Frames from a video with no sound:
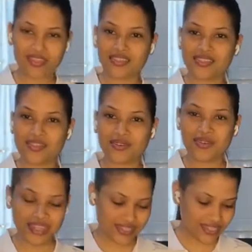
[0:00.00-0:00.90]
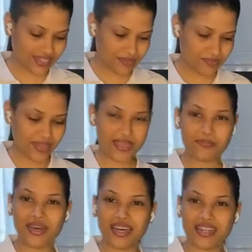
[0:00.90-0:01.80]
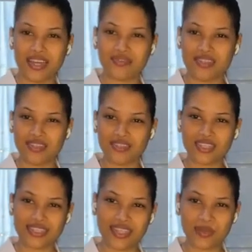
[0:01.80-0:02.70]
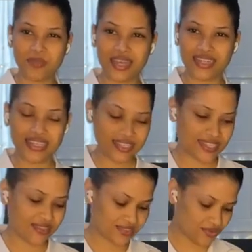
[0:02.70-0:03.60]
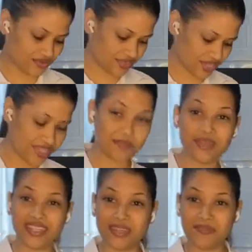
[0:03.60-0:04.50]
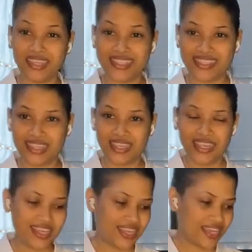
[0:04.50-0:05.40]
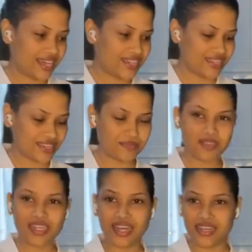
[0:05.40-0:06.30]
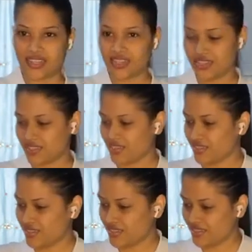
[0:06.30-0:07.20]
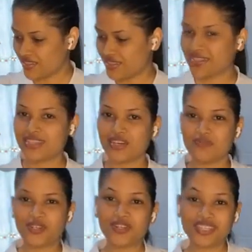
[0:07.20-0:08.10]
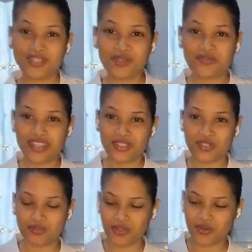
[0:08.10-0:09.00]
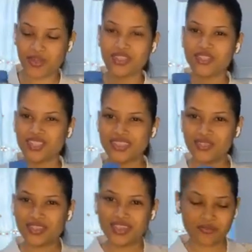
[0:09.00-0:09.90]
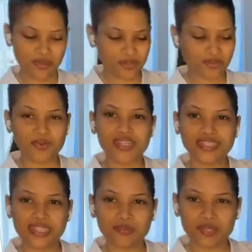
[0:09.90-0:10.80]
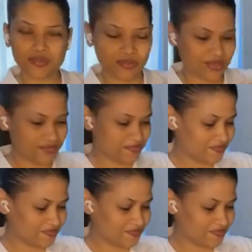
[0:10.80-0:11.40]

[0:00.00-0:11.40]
So into my pan, I have a non-stick pan heating over a medium heat, and I'm gonna add in some Crisco vegetable oil, just about 1 tablespoon.